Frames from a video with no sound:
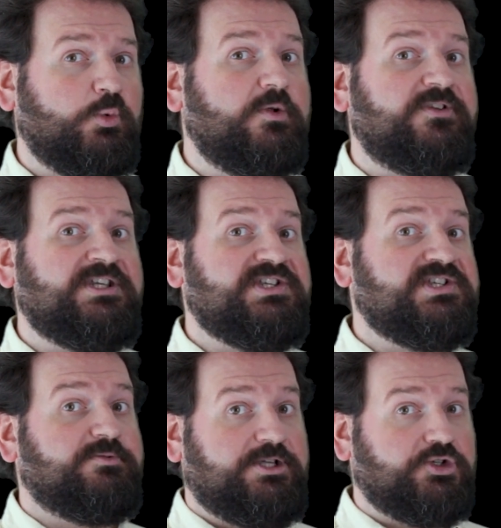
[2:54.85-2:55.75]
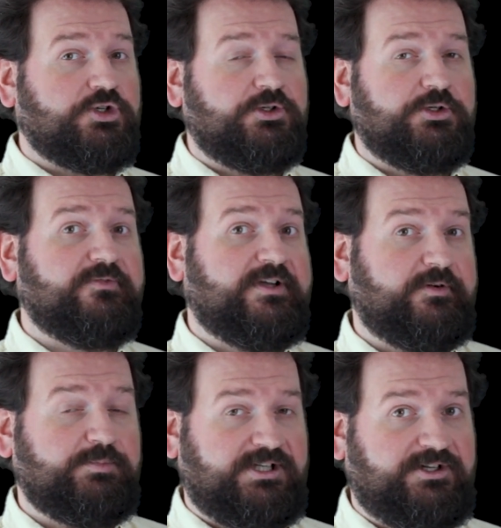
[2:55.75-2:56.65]
within easy reach of
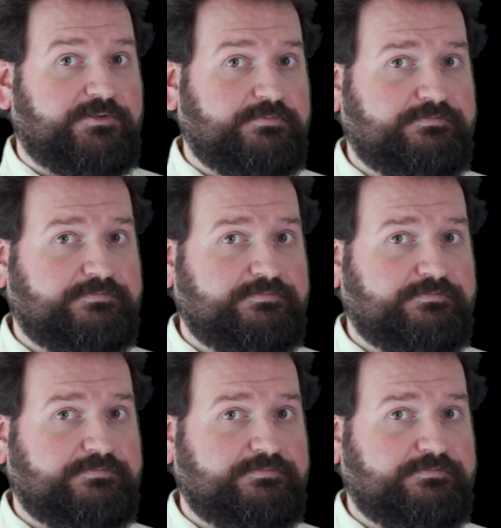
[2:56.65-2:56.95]
every player.